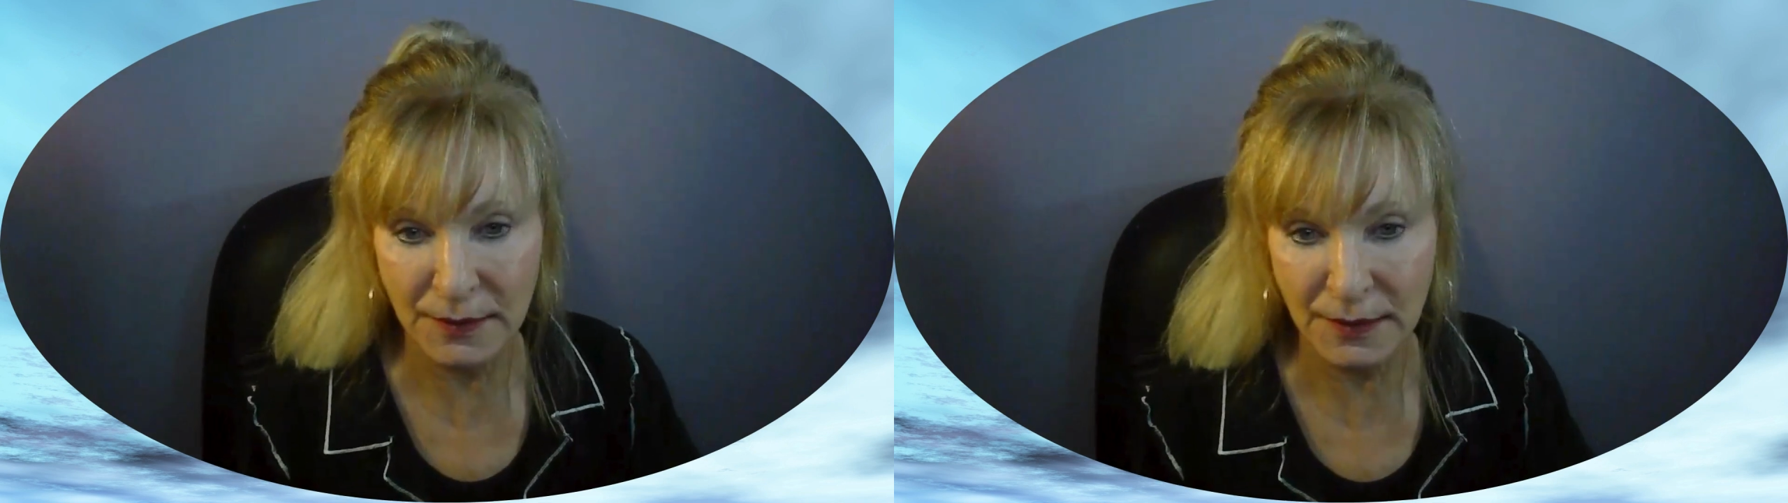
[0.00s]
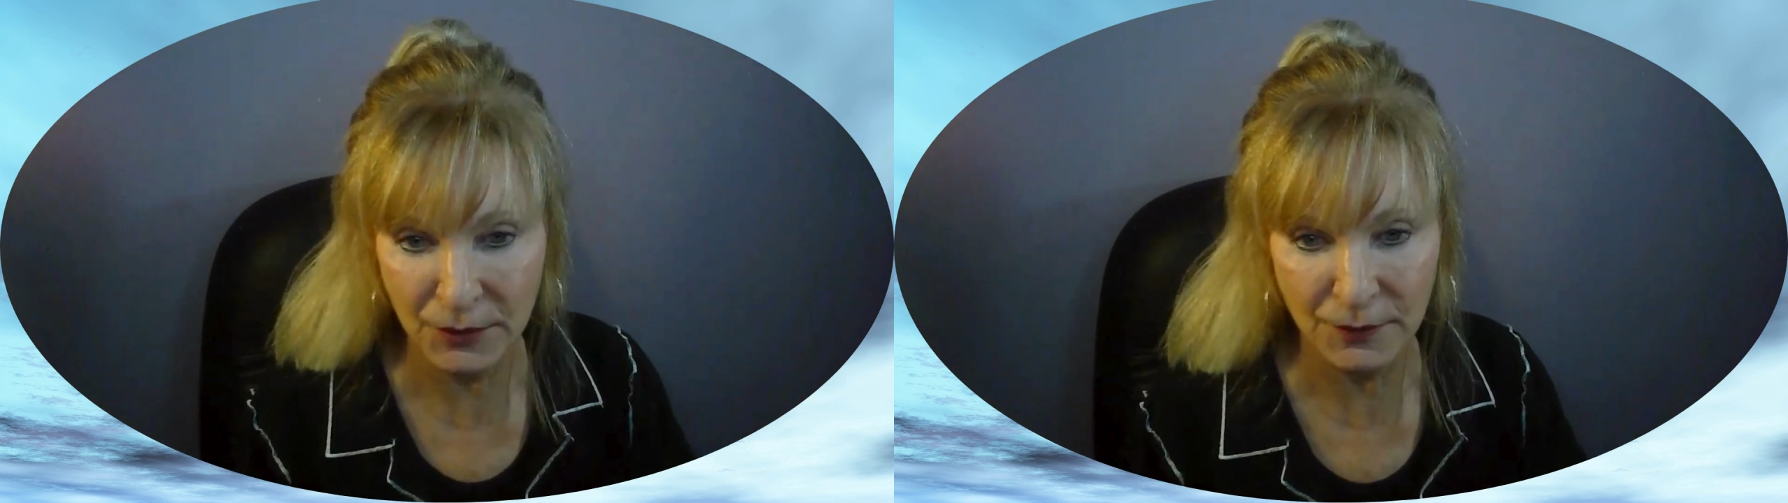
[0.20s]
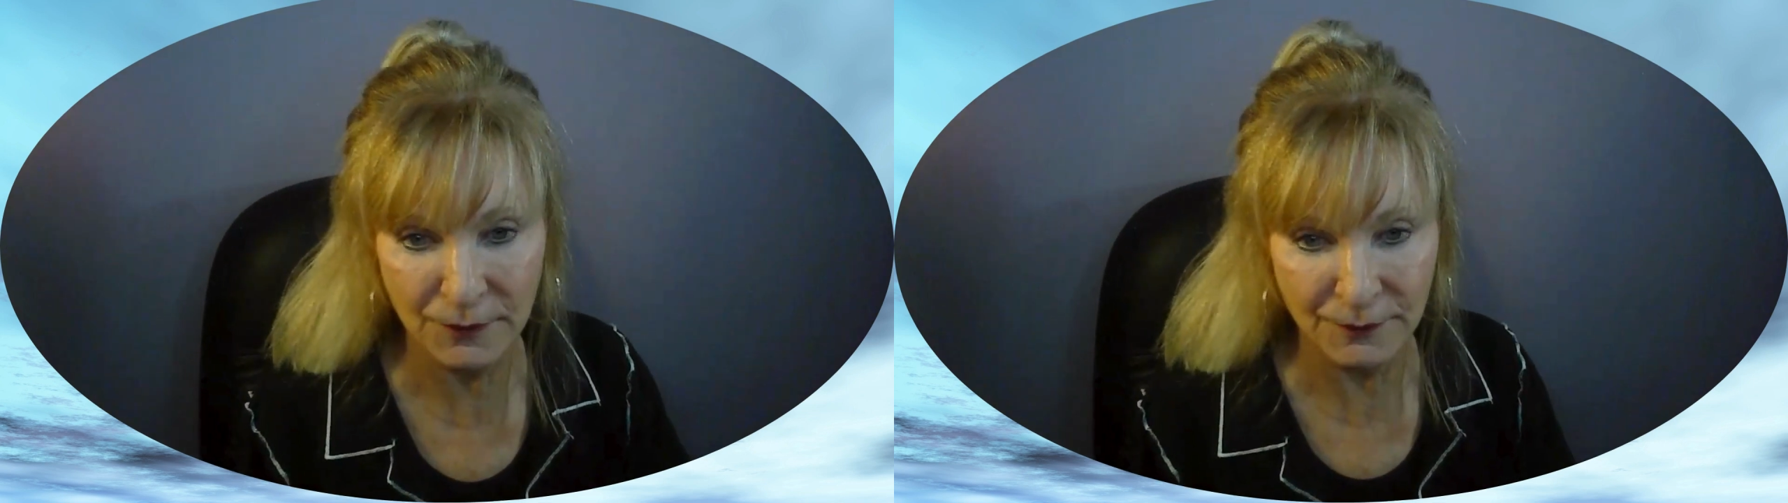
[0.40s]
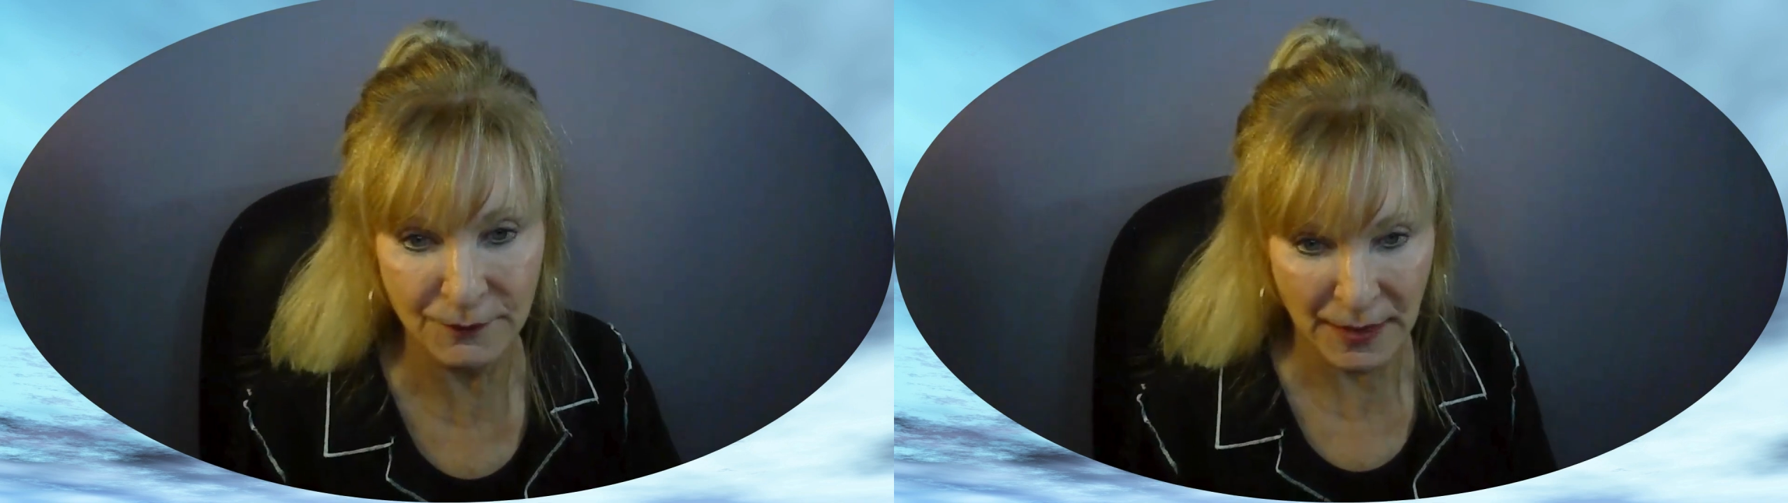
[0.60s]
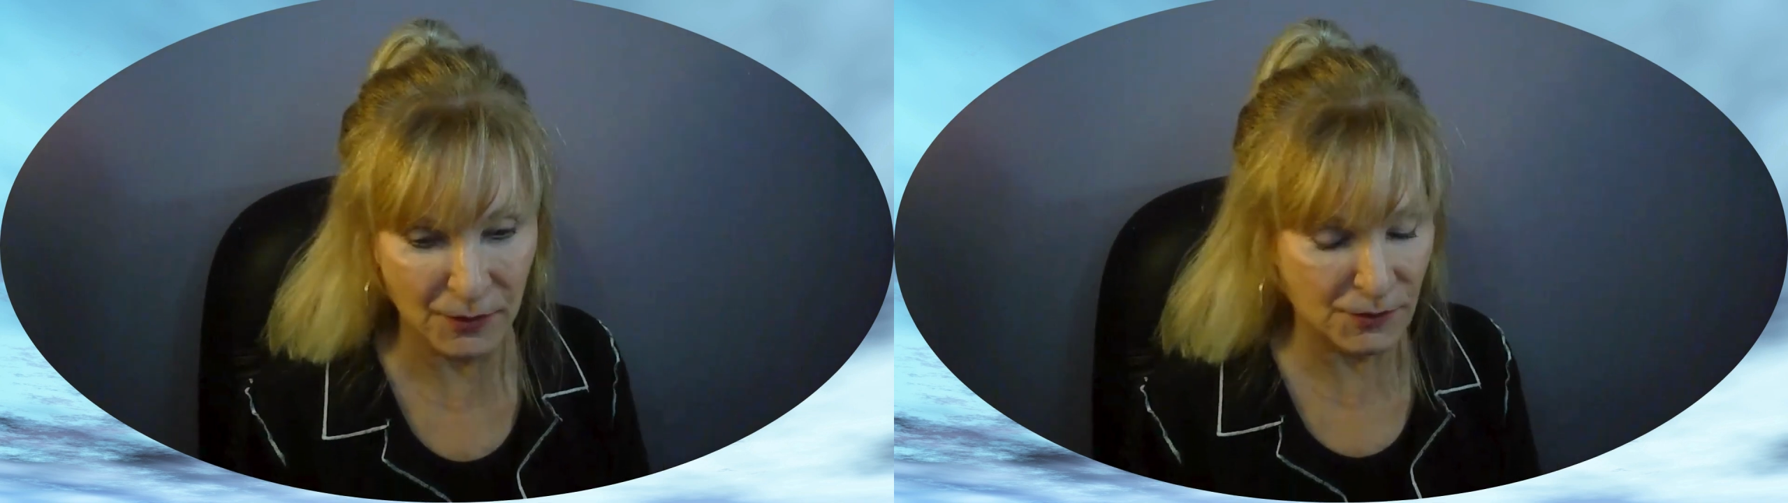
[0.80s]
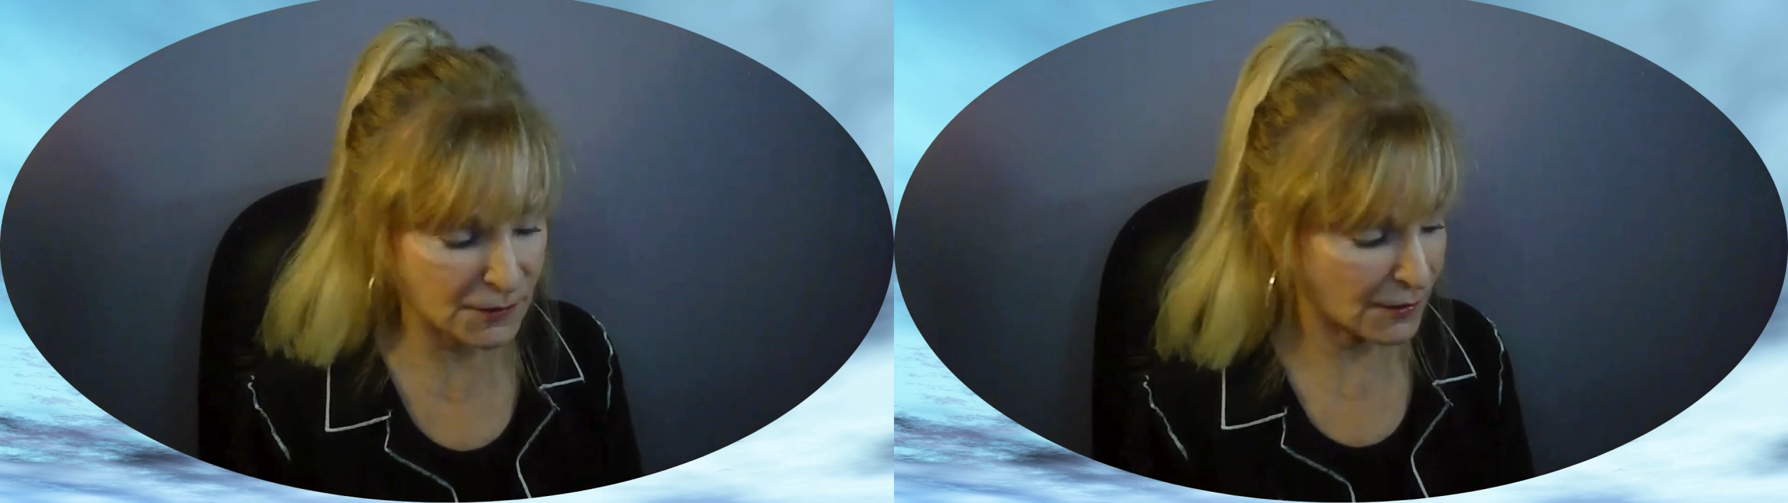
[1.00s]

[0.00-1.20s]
inner vows